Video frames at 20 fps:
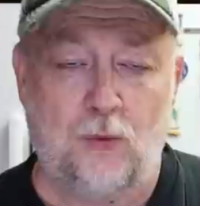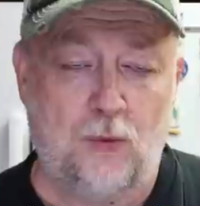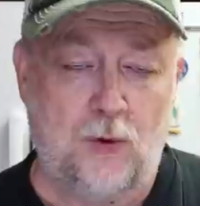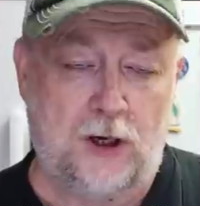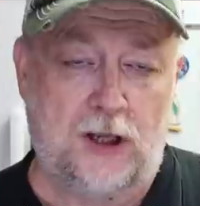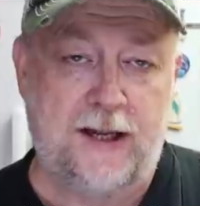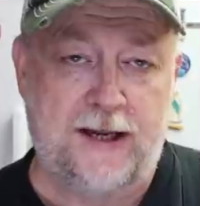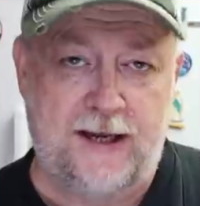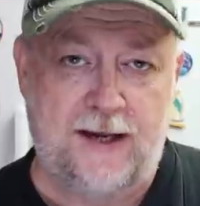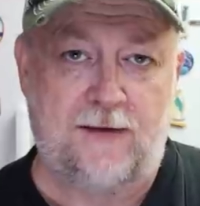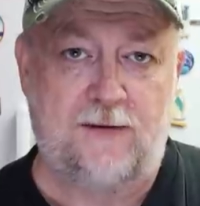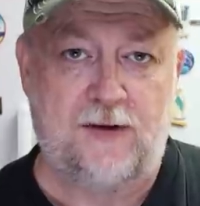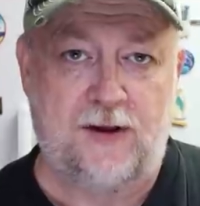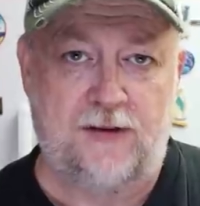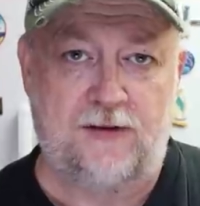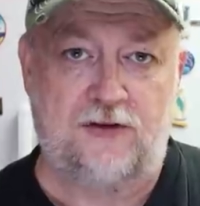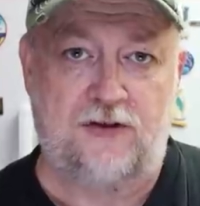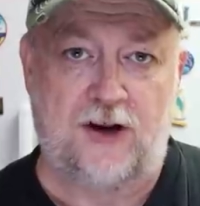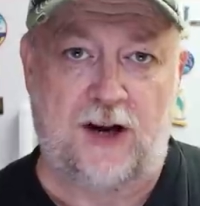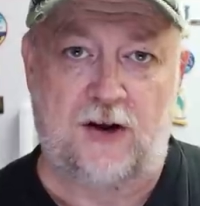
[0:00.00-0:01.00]
Really gives
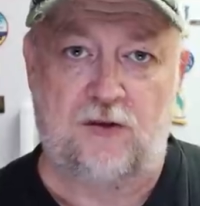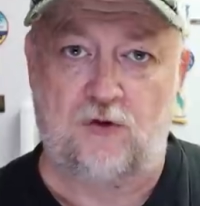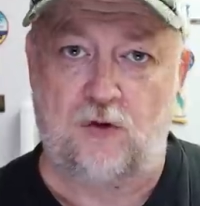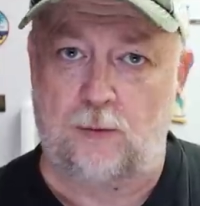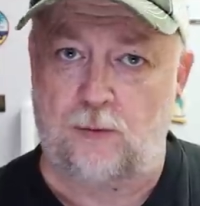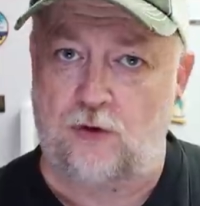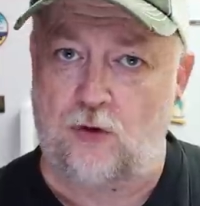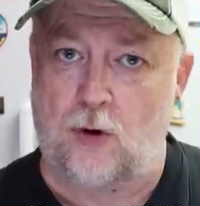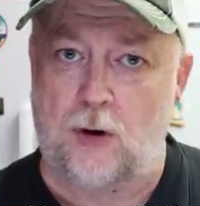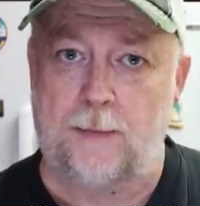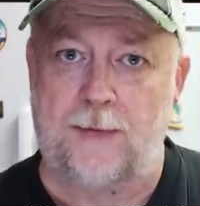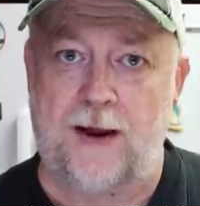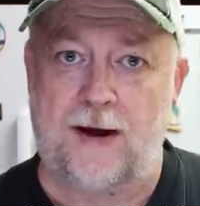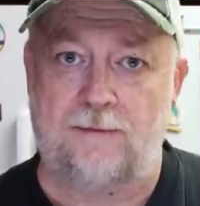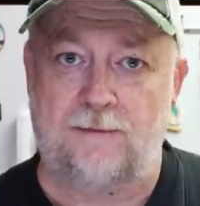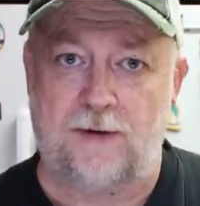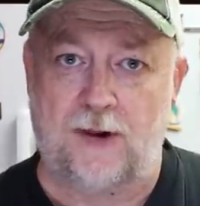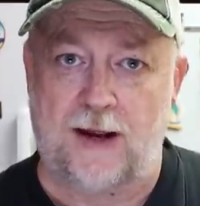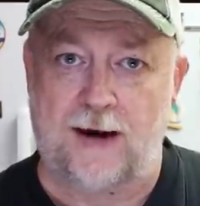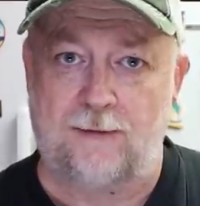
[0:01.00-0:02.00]
these a chance to absorb
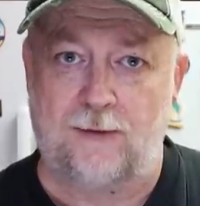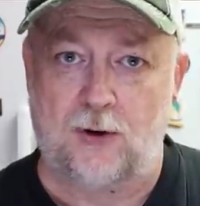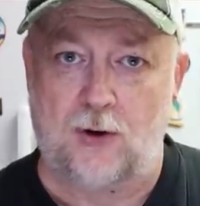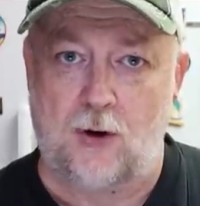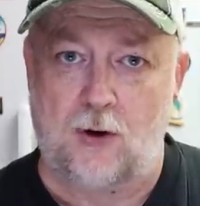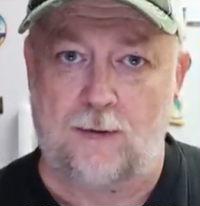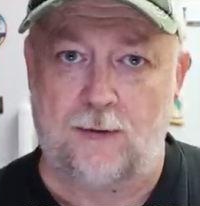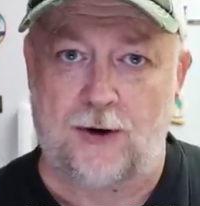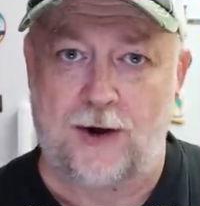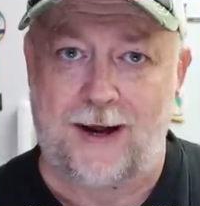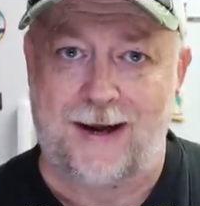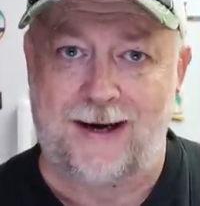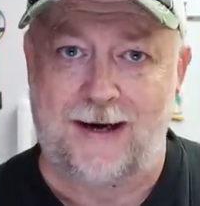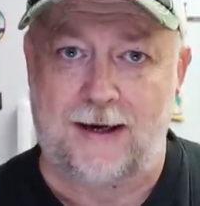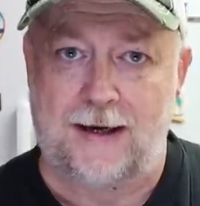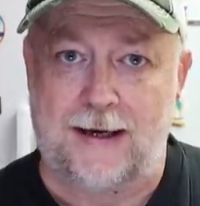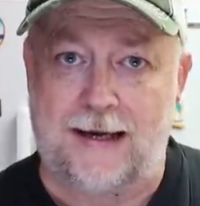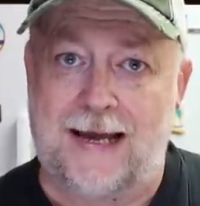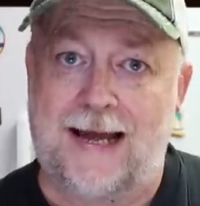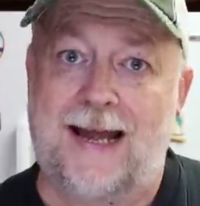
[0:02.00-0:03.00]
that flavor
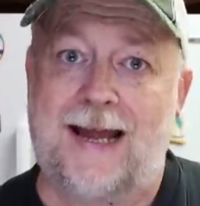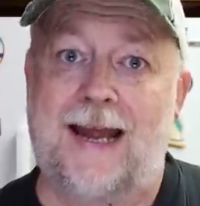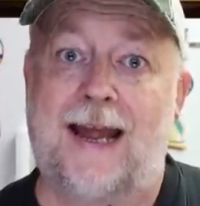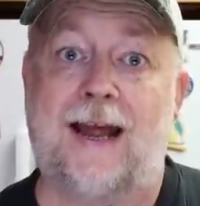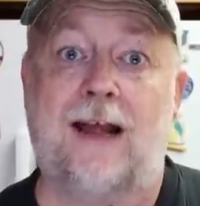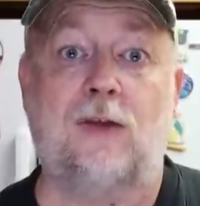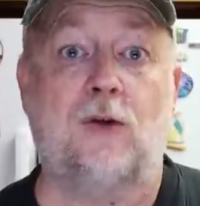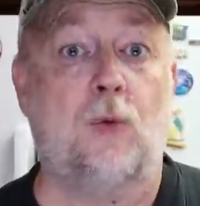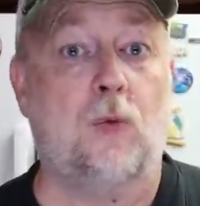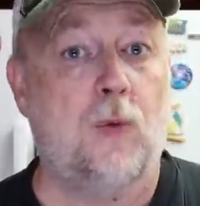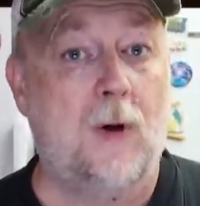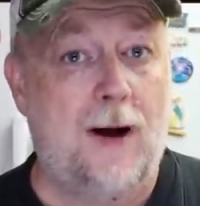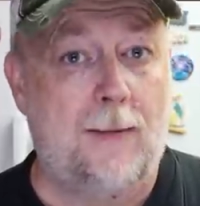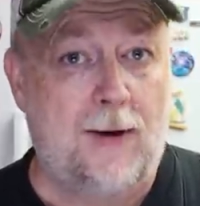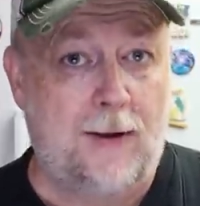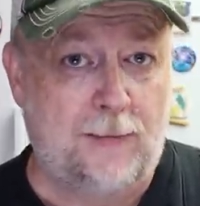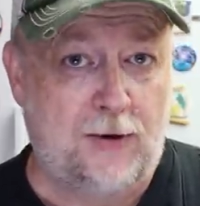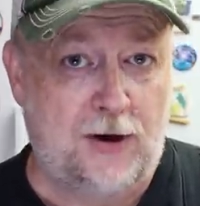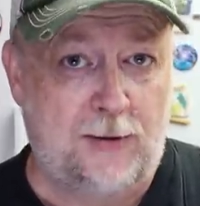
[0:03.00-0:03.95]
overnight. And the rub I'm